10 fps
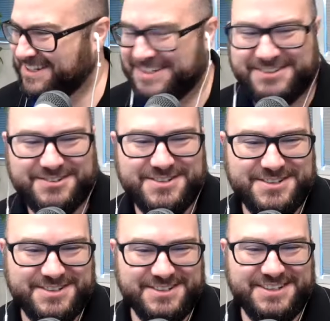You
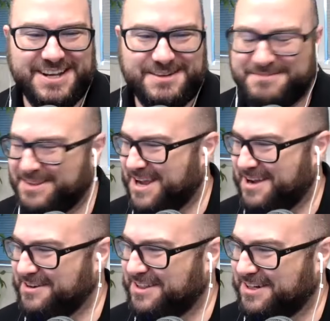can. Good. Yep.
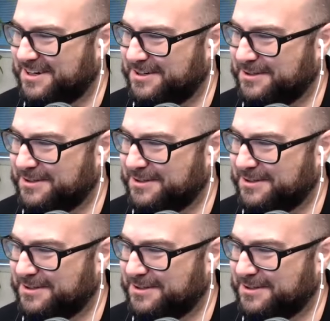Loud and clear.